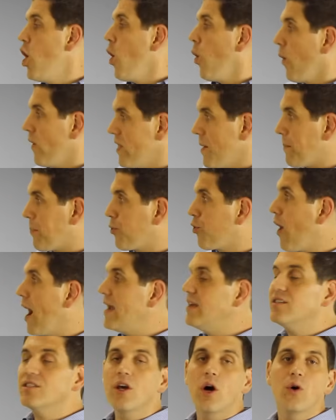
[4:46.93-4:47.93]
When the
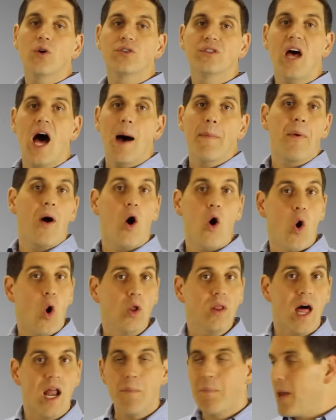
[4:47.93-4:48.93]
price goes up, a
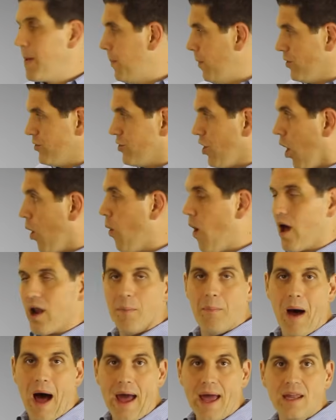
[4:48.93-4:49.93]
whole lot of people don't want
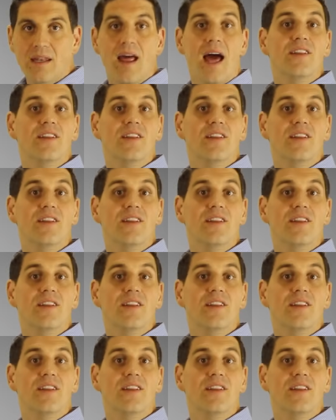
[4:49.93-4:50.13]
to buy it,